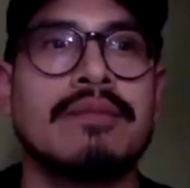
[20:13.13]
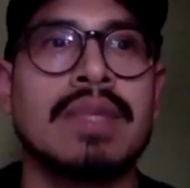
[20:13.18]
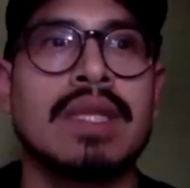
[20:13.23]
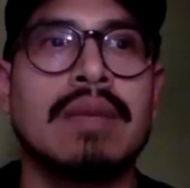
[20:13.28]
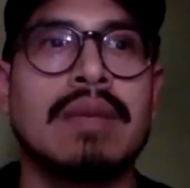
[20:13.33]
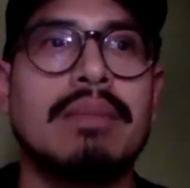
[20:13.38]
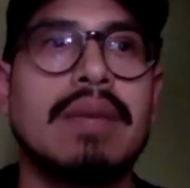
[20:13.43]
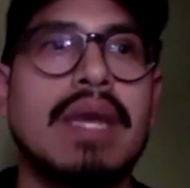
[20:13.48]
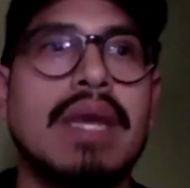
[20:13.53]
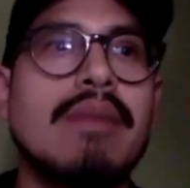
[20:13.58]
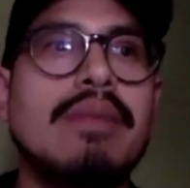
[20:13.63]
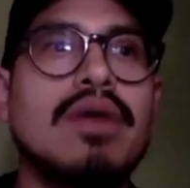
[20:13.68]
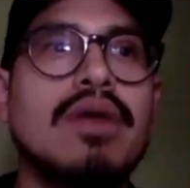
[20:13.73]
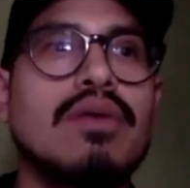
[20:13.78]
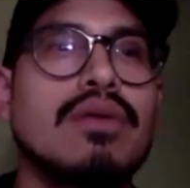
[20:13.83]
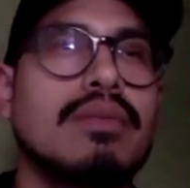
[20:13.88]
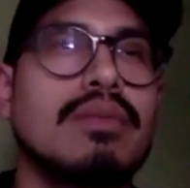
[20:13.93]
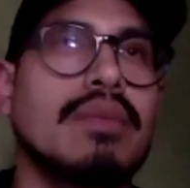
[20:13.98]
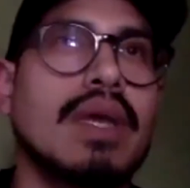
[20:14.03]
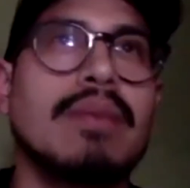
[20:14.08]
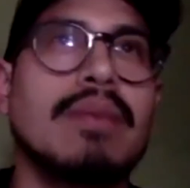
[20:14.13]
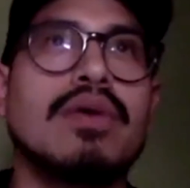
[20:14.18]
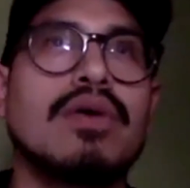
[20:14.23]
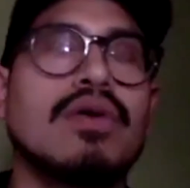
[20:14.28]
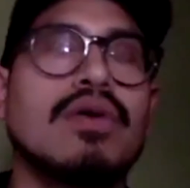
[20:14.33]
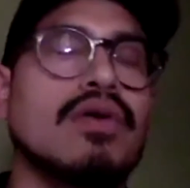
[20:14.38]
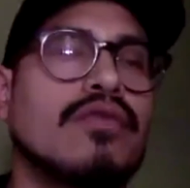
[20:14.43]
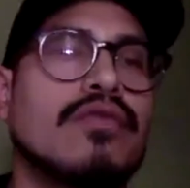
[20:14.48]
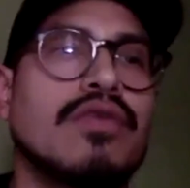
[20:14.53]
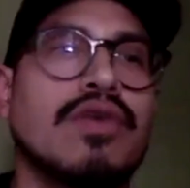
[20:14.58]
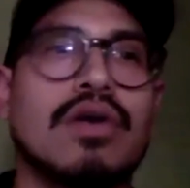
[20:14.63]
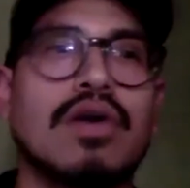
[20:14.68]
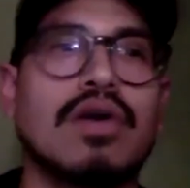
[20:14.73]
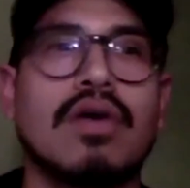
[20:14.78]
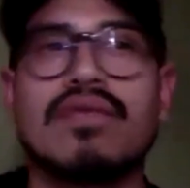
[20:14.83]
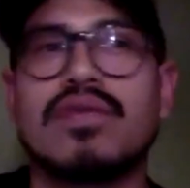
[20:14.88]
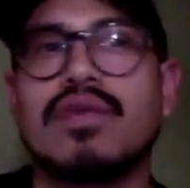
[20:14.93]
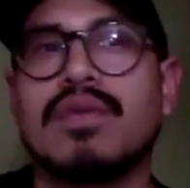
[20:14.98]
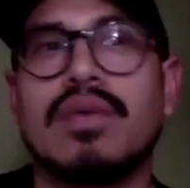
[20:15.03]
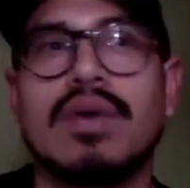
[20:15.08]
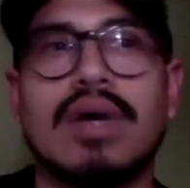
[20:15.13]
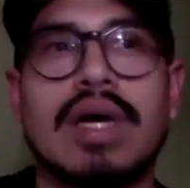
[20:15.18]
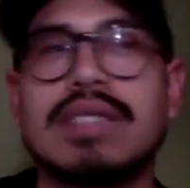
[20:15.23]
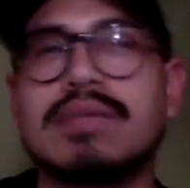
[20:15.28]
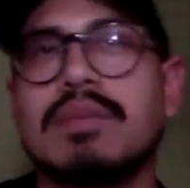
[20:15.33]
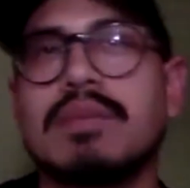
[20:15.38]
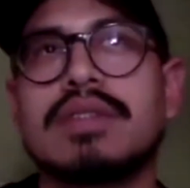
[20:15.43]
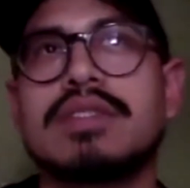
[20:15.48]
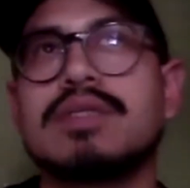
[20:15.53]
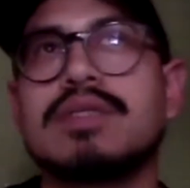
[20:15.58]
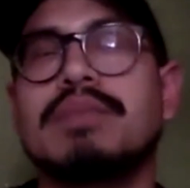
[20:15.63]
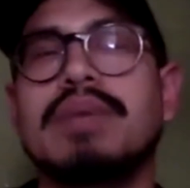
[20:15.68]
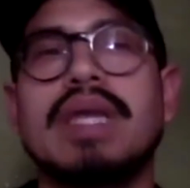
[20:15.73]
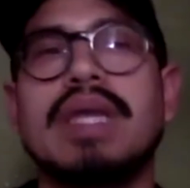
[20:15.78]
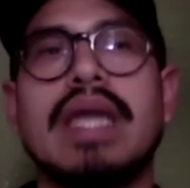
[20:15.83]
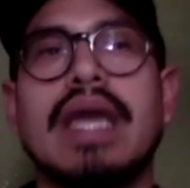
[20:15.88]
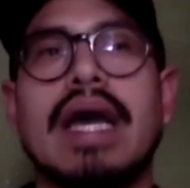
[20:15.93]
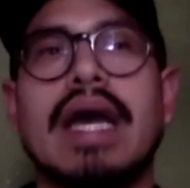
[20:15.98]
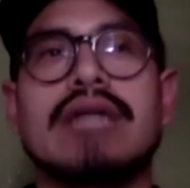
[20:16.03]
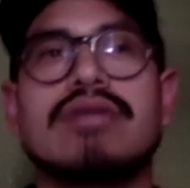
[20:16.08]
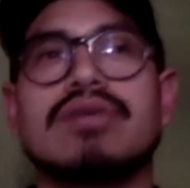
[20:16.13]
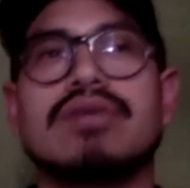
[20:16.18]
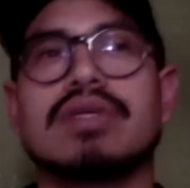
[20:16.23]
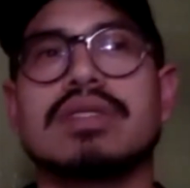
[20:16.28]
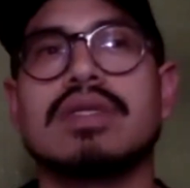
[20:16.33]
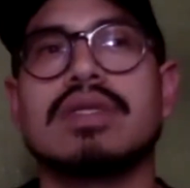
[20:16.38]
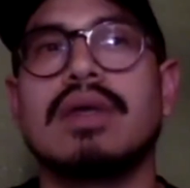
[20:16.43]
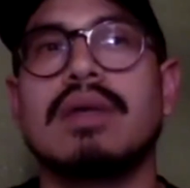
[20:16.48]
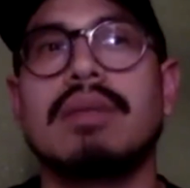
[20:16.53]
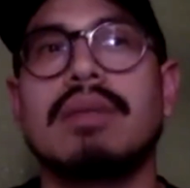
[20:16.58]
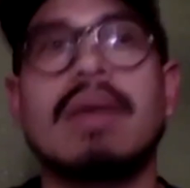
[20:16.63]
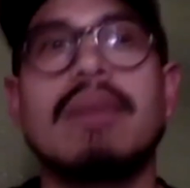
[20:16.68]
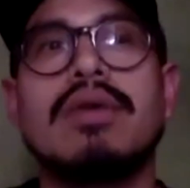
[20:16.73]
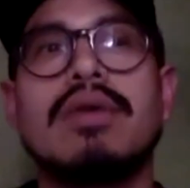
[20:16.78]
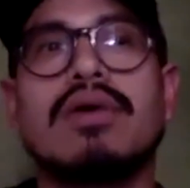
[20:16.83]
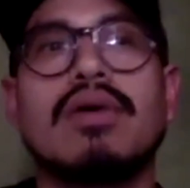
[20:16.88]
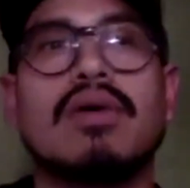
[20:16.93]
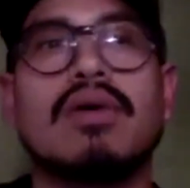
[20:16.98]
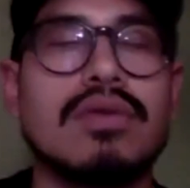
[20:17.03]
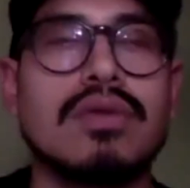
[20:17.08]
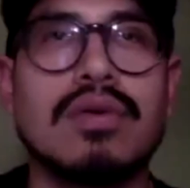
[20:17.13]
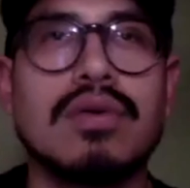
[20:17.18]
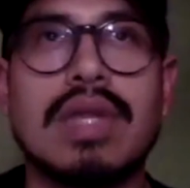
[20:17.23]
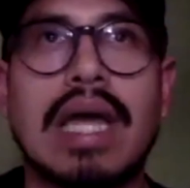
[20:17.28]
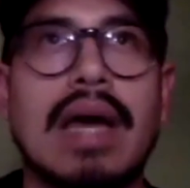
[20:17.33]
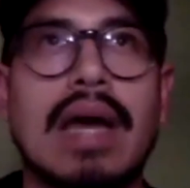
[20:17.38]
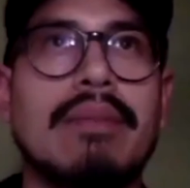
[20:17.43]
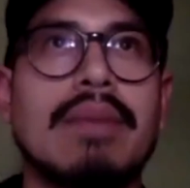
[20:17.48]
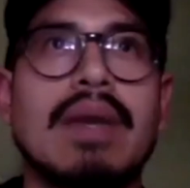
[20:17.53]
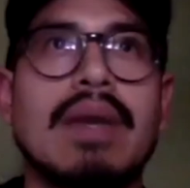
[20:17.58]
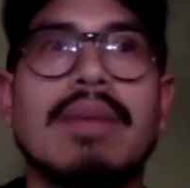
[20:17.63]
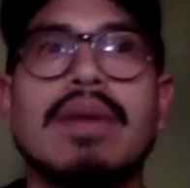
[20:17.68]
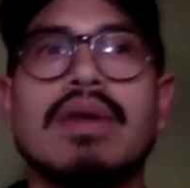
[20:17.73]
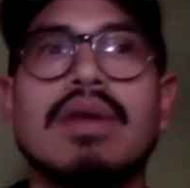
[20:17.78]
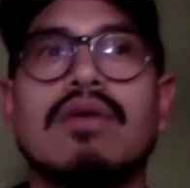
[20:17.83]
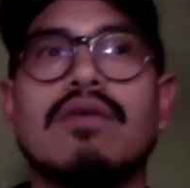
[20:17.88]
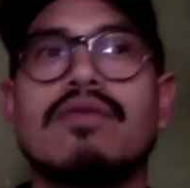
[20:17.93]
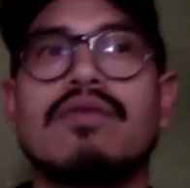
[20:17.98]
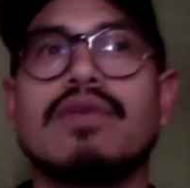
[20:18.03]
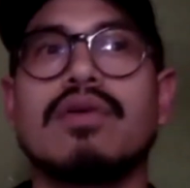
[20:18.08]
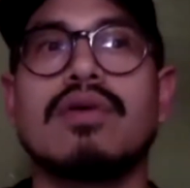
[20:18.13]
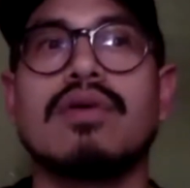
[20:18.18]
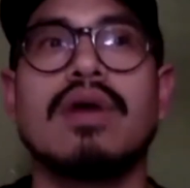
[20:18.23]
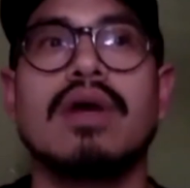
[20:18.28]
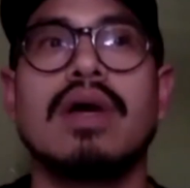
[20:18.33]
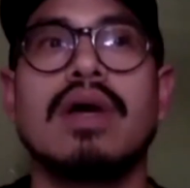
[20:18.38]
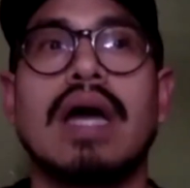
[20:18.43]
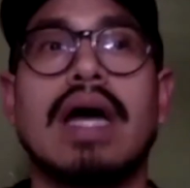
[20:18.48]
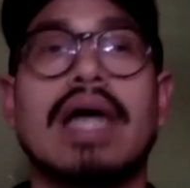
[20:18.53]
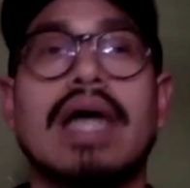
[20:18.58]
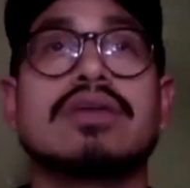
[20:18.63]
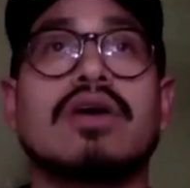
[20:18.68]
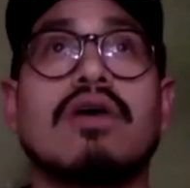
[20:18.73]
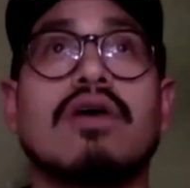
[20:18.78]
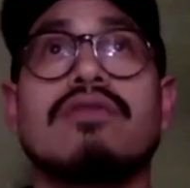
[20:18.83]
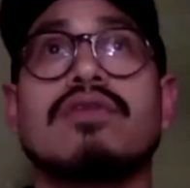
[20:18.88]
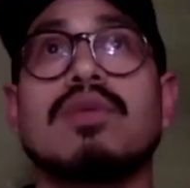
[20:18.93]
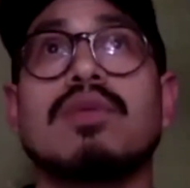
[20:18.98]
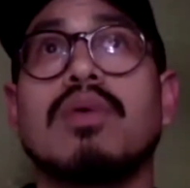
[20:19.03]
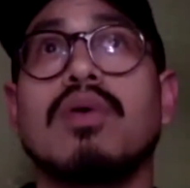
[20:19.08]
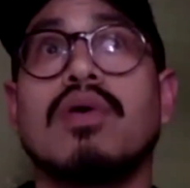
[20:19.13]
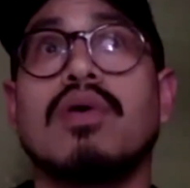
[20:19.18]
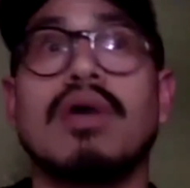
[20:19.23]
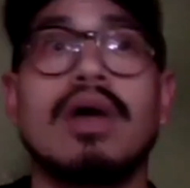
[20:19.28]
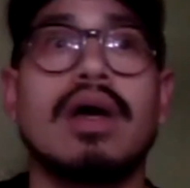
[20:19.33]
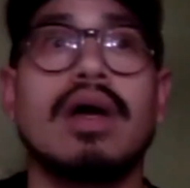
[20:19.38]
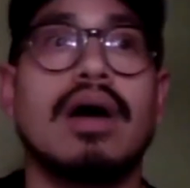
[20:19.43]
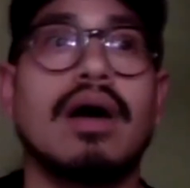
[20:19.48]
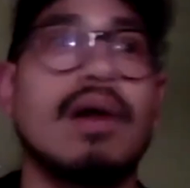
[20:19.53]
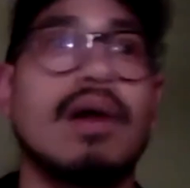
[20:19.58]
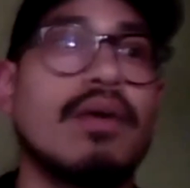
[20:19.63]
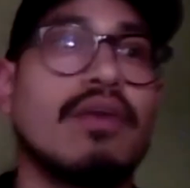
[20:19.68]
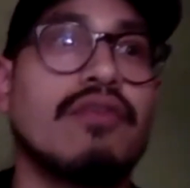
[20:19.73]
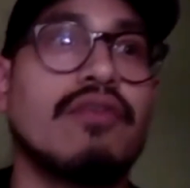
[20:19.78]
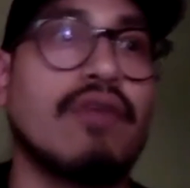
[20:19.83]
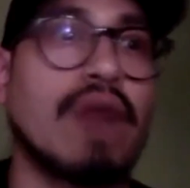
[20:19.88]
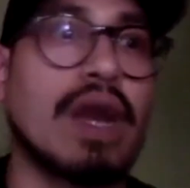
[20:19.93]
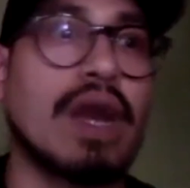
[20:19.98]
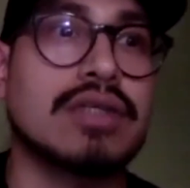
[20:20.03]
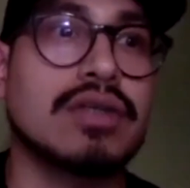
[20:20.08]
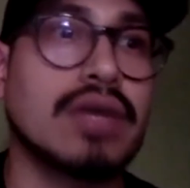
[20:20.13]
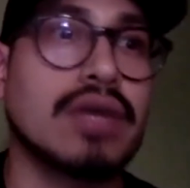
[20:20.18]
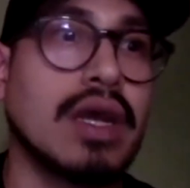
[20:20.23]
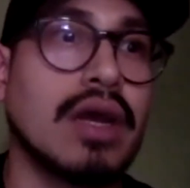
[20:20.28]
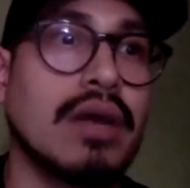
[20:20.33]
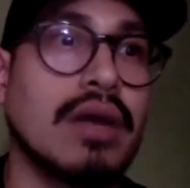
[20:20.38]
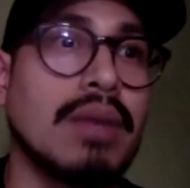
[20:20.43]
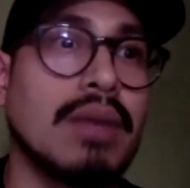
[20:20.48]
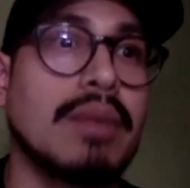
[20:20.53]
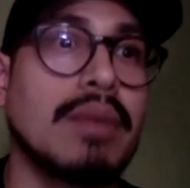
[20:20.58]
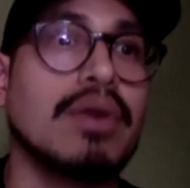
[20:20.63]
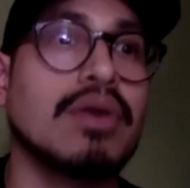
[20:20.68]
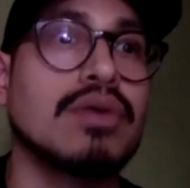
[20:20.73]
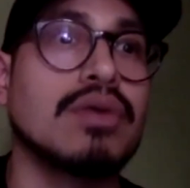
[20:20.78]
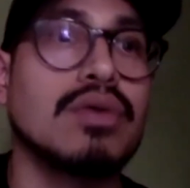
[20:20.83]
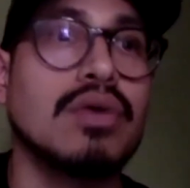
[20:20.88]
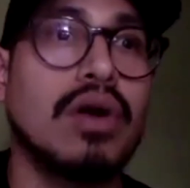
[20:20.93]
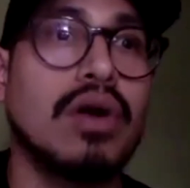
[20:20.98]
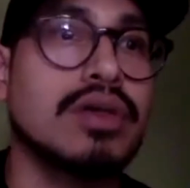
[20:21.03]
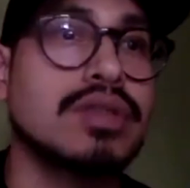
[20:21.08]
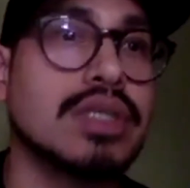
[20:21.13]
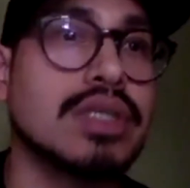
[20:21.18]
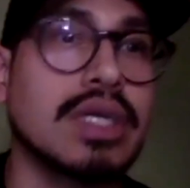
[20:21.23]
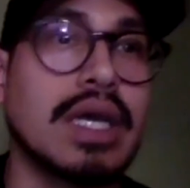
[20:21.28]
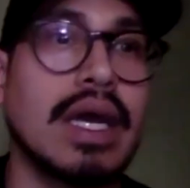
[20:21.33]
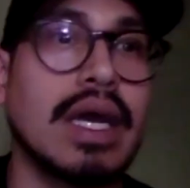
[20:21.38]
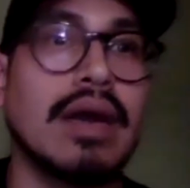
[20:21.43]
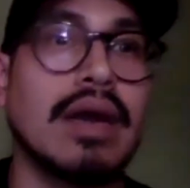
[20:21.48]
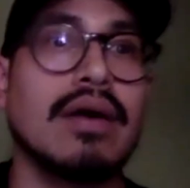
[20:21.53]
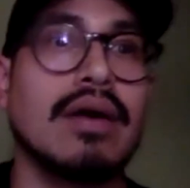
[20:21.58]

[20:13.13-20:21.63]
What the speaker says: Maybe you don't feel comfortable as much in pediatrics. Maybe you go do that. Maybe you don't feel as comfortable with fracture care. Maybe you go do urgent care,